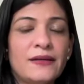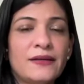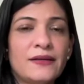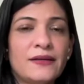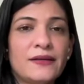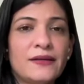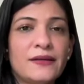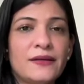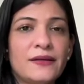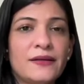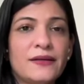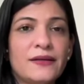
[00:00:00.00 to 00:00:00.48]

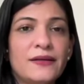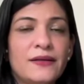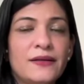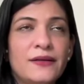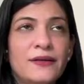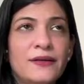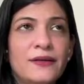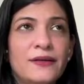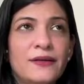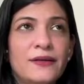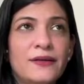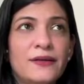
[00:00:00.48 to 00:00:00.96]
And
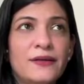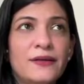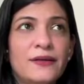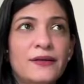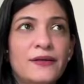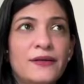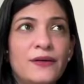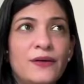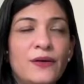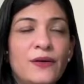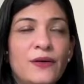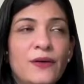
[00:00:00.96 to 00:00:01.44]

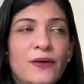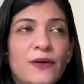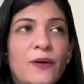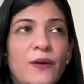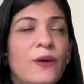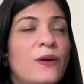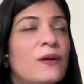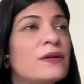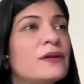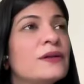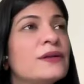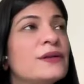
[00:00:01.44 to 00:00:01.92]

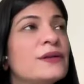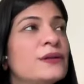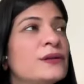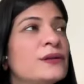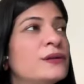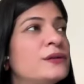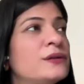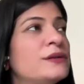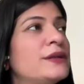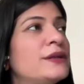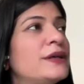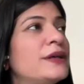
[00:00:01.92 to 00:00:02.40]

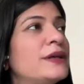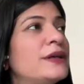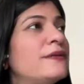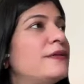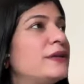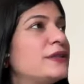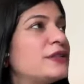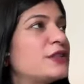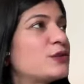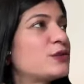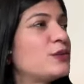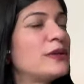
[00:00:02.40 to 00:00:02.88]
although
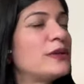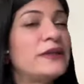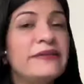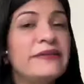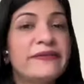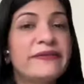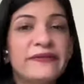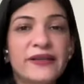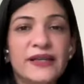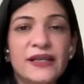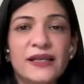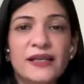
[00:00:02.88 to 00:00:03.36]
the
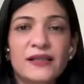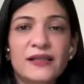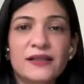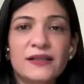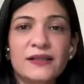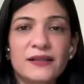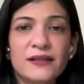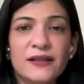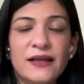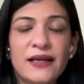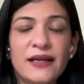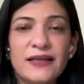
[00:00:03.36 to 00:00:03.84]
visual
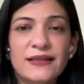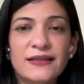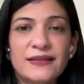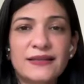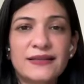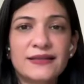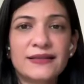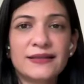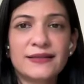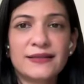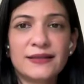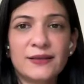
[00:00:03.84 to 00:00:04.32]
field
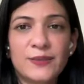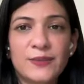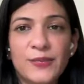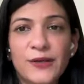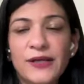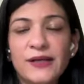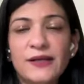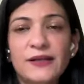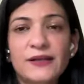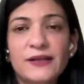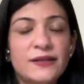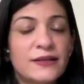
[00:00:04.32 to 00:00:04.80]
has
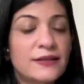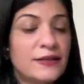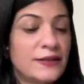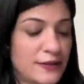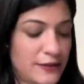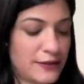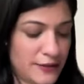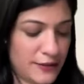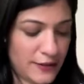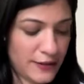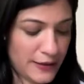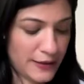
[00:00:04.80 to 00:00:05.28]

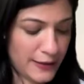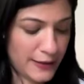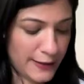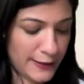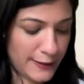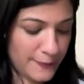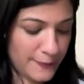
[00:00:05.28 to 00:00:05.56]
disappeared,